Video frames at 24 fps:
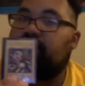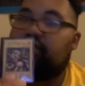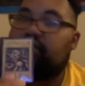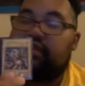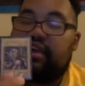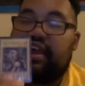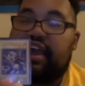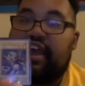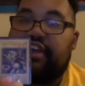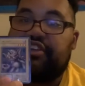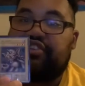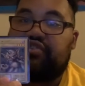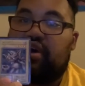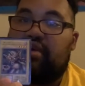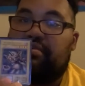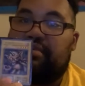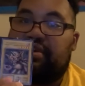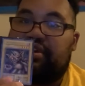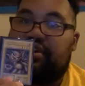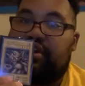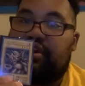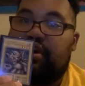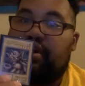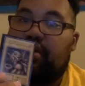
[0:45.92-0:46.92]
As you all
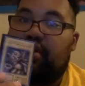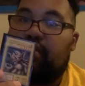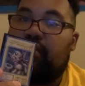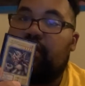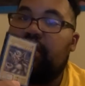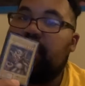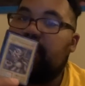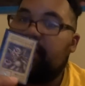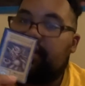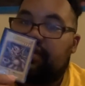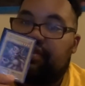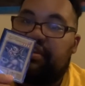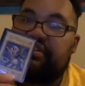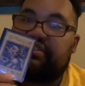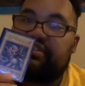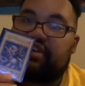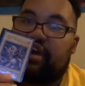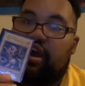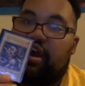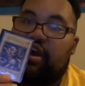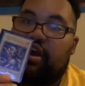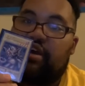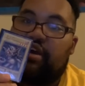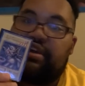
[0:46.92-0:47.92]
may know, this
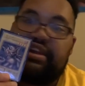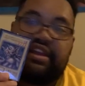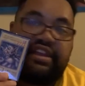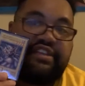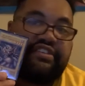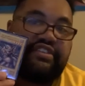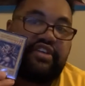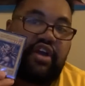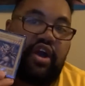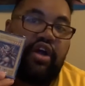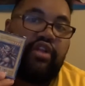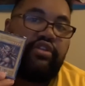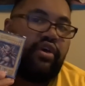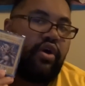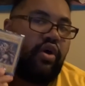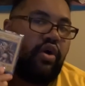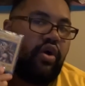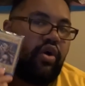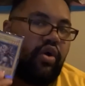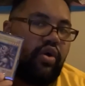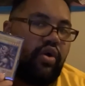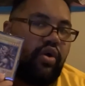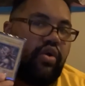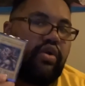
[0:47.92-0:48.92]
card is called
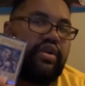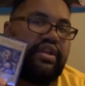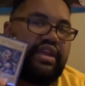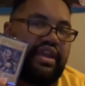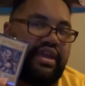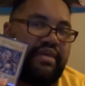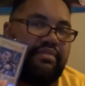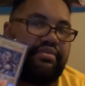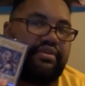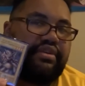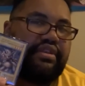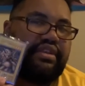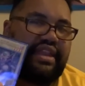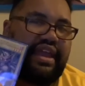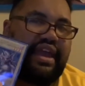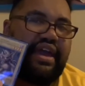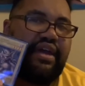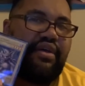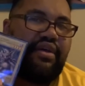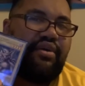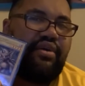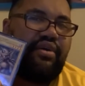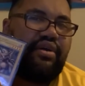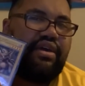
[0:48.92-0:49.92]
Horn Imp.
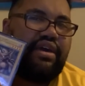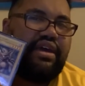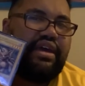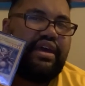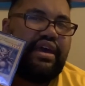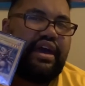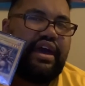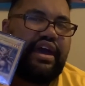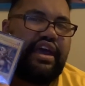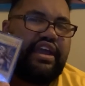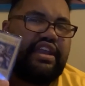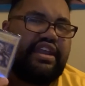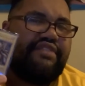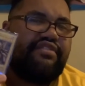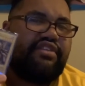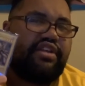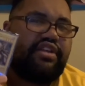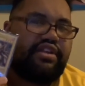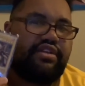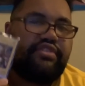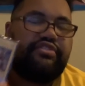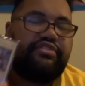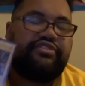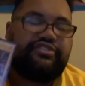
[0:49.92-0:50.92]
Now, I never
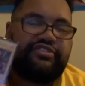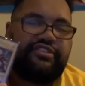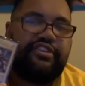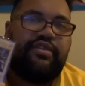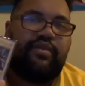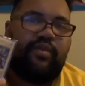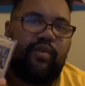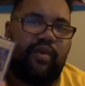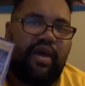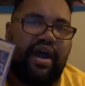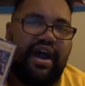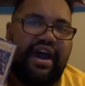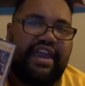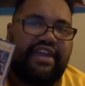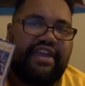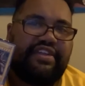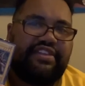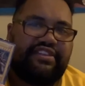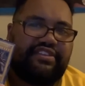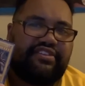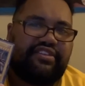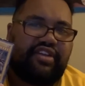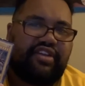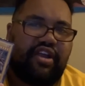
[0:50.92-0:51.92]
understood why
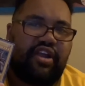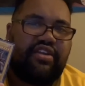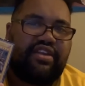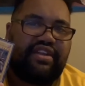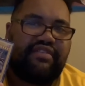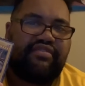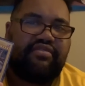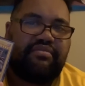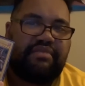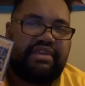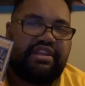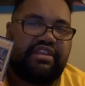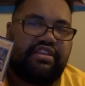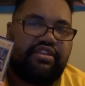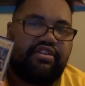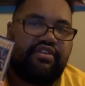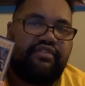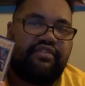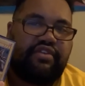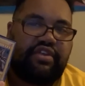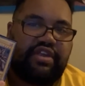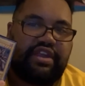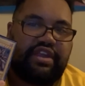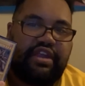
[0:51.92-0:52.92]
this card never made it
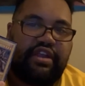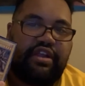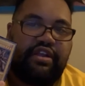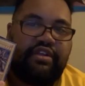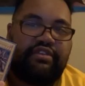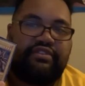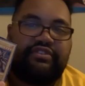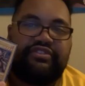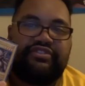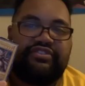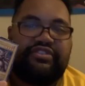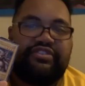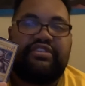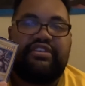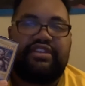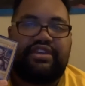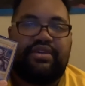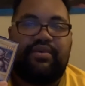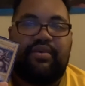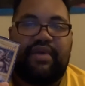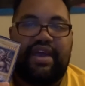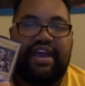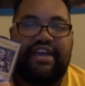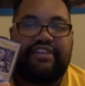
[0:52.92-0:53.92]
over here to the
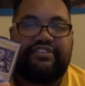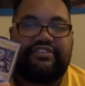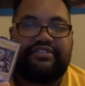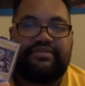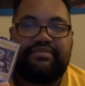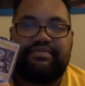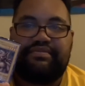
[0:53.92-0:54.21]
US.